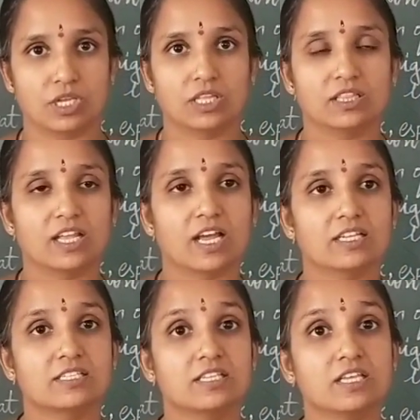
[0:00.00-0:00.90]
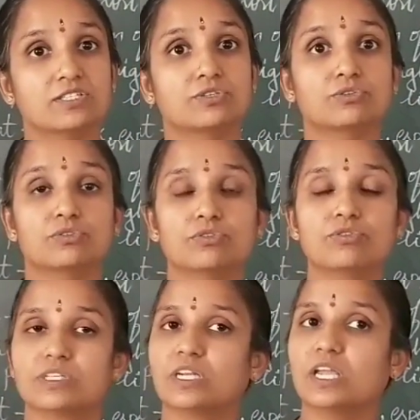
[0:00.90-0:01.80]
There are 6
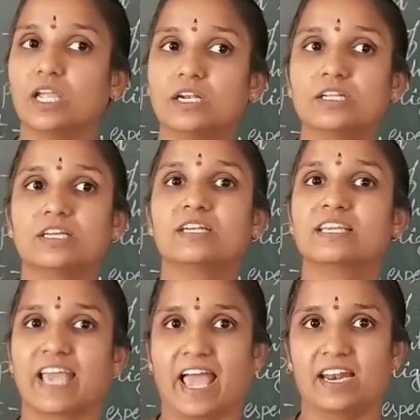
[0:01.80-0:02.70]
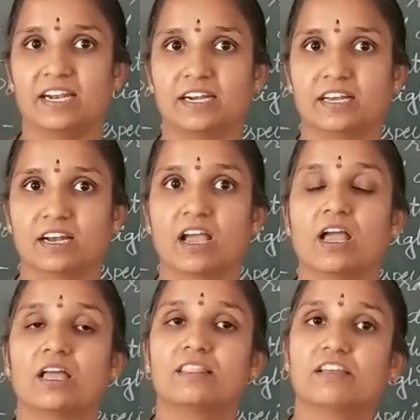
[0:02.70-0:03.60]
Rutus in Indian calendar.
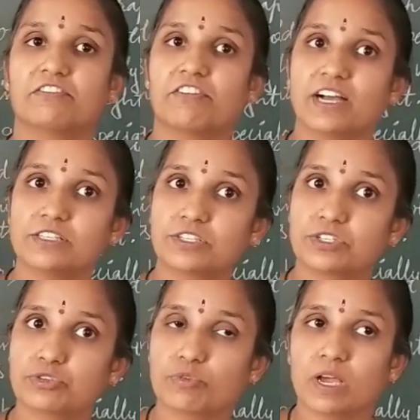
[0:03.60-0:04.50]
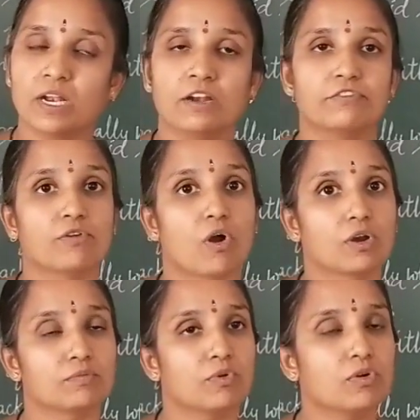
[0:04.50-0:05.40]
The first one and
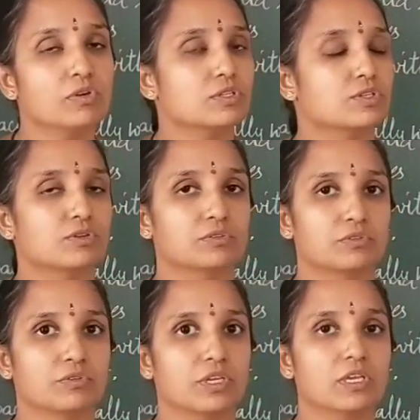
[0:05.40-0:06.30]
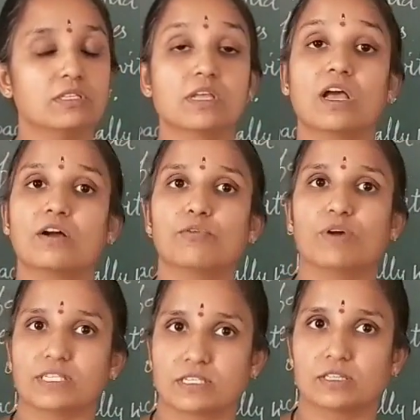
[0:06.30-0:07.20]
foremost Rutu is
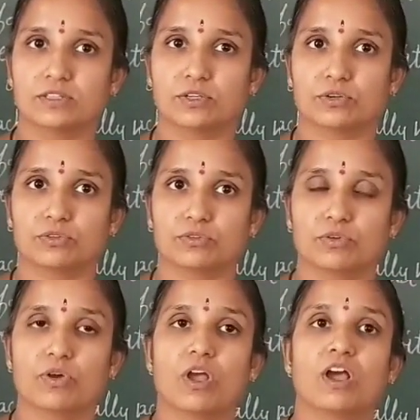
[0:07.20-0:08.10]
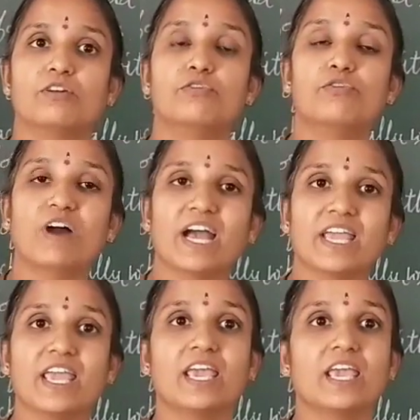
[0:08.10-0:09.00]
Vasanta Rutu.
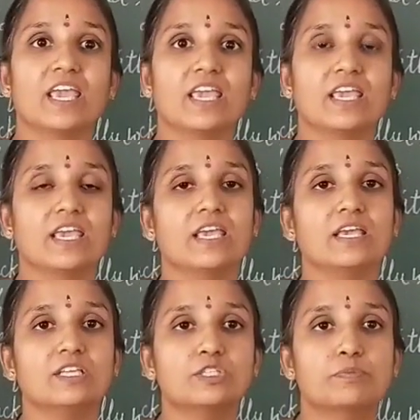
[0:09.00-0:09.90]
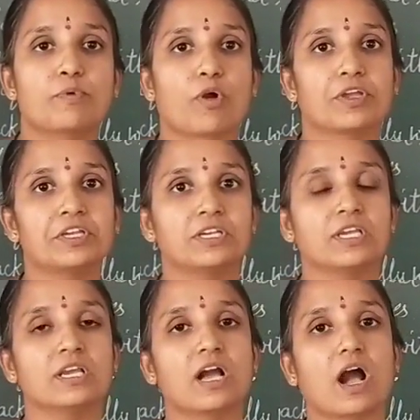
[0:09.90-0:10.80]
Why he is
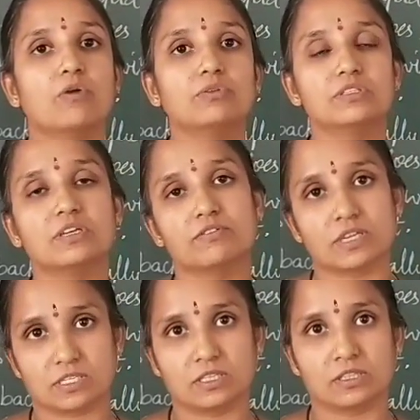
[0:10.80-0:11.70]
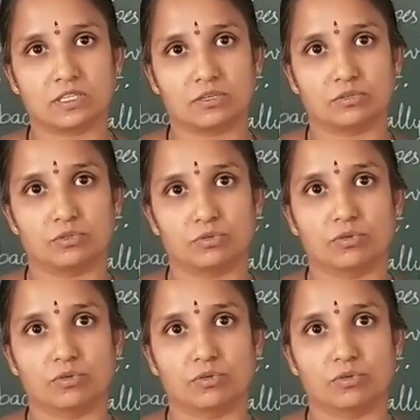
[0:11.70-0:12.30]
pointing out the Vasanta Rutu?